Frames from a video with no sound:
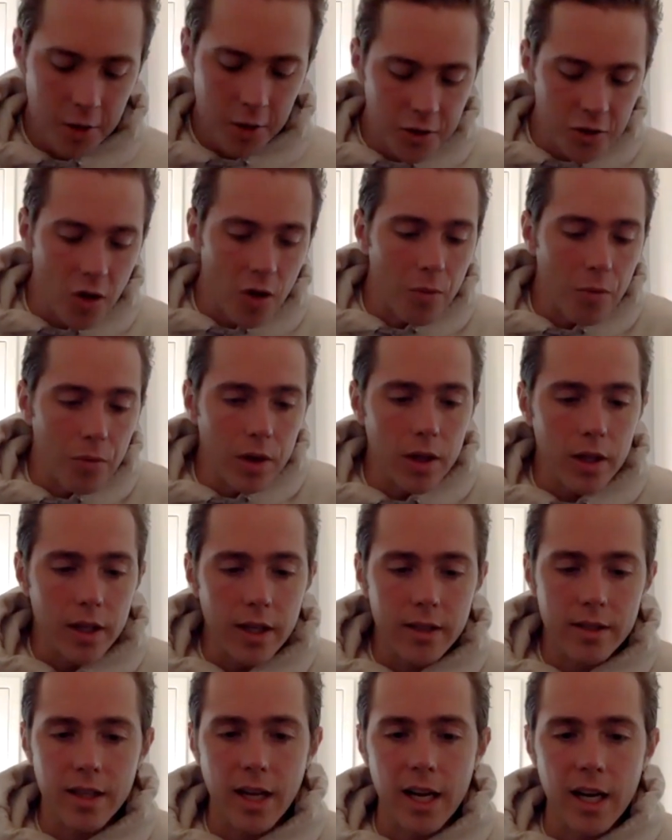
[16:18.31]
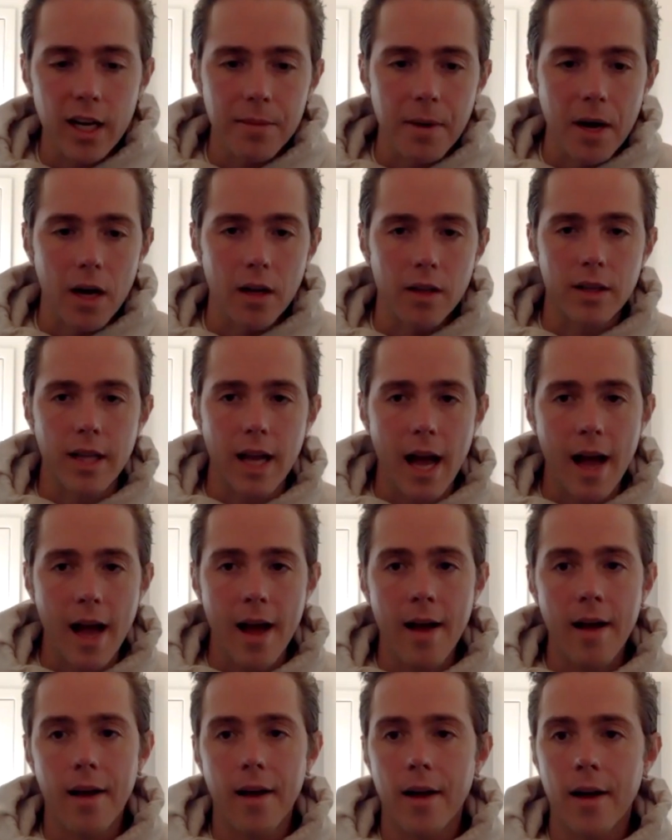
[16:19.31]
So I'm really excited about
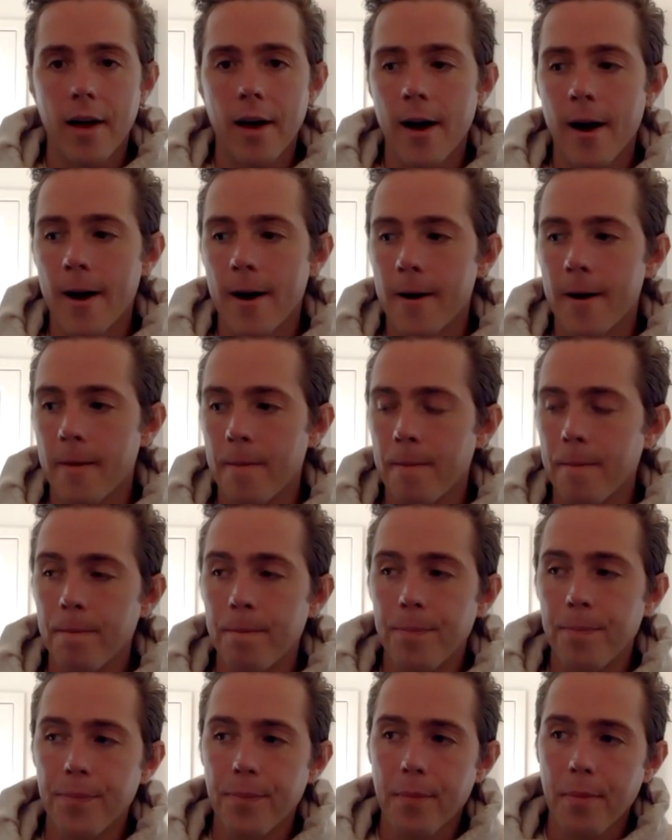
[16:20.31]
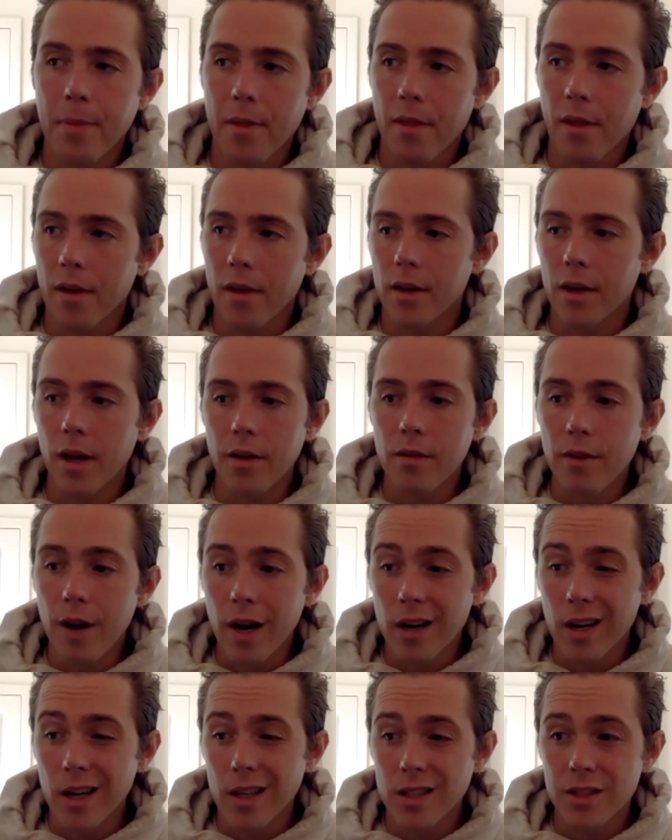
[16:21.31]
that. Another
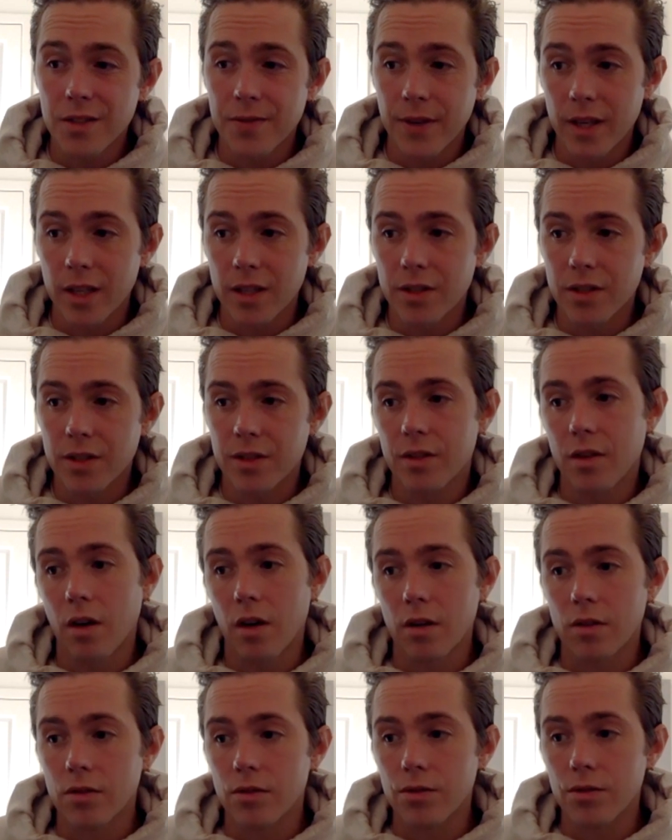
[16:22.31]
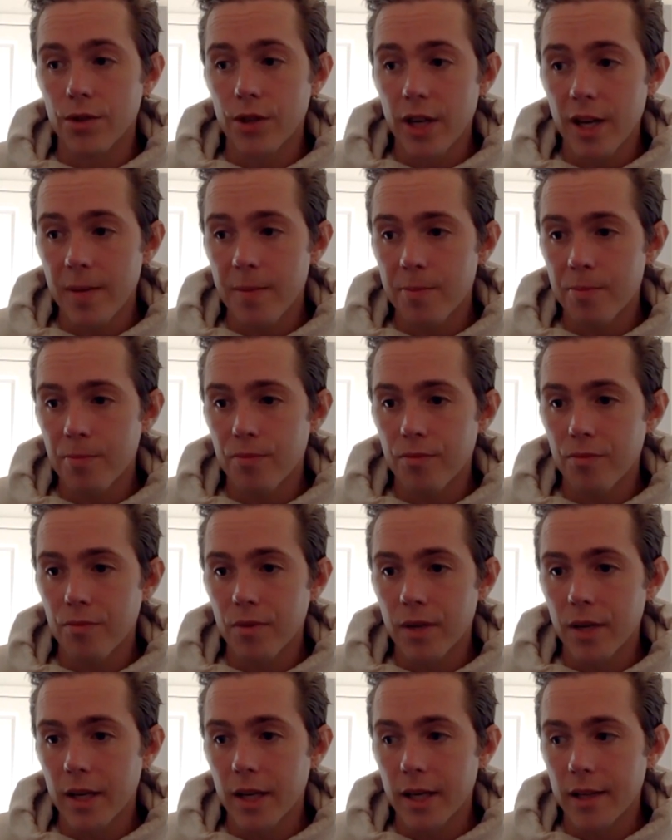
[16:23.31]
record I just finished, it's called Drip,
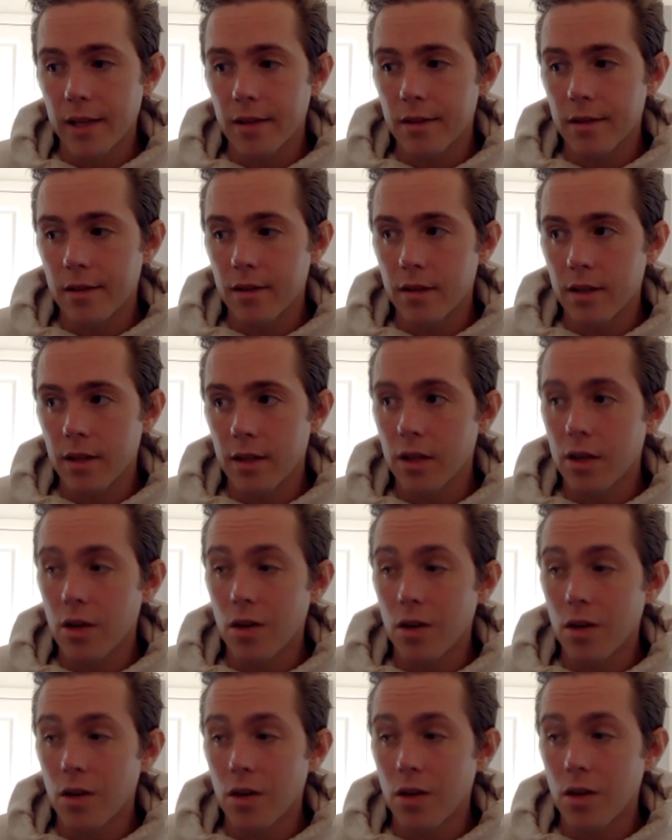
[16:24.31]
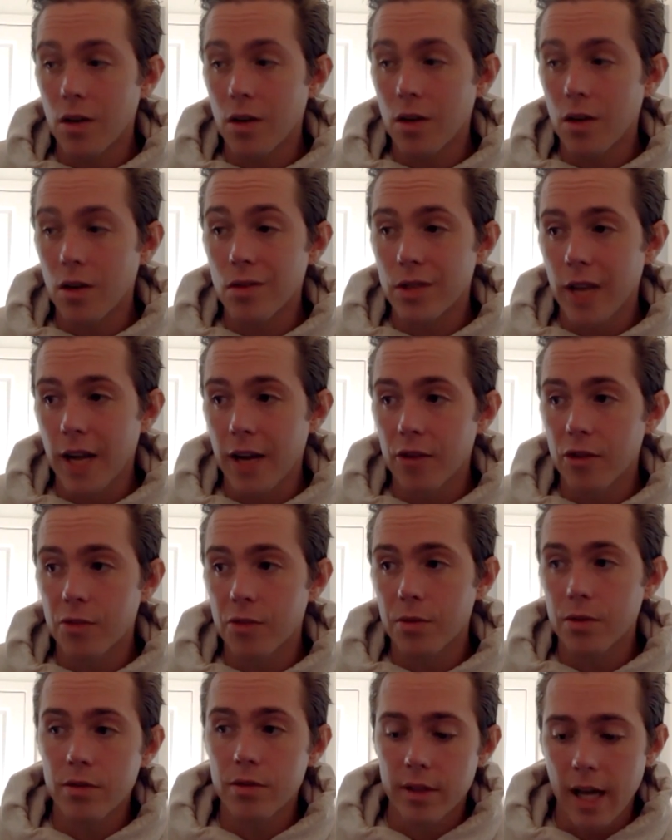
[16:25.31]
and Cojangles
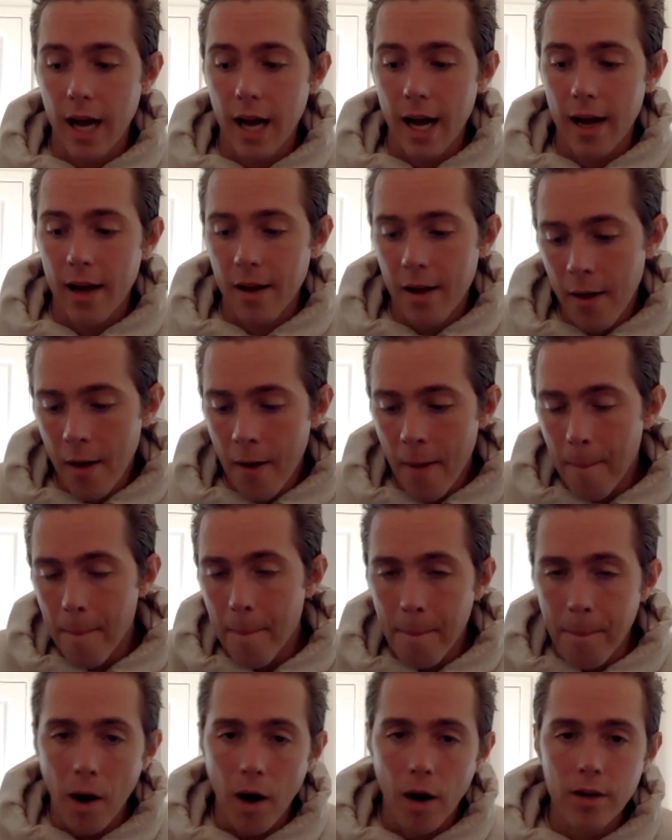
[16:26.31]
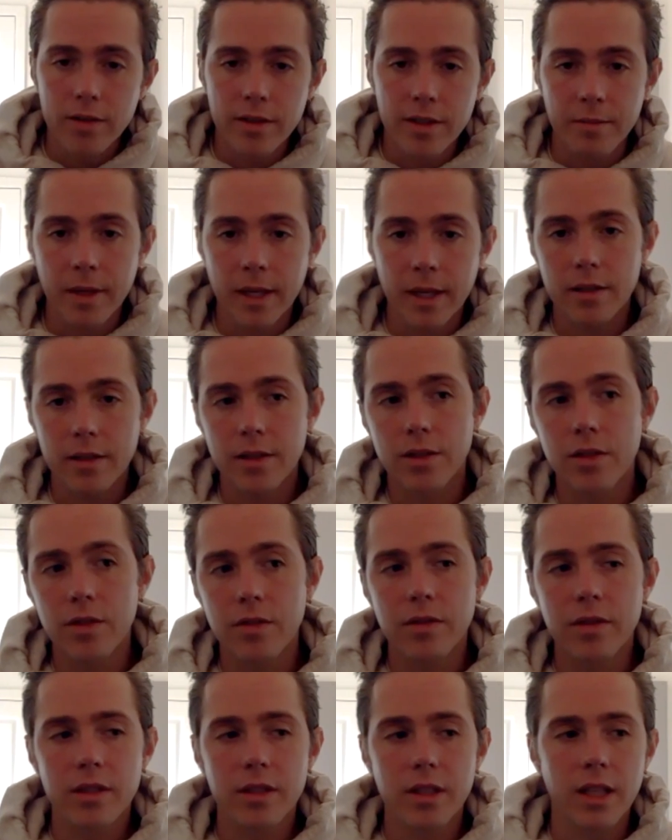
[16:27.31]
produced that. Boston,
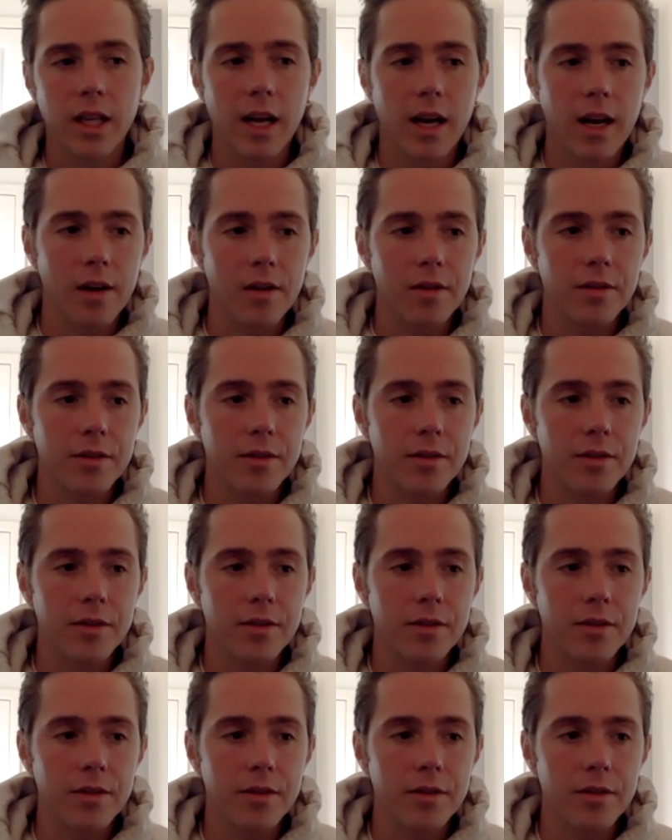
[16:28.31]
Massachusetts in the house.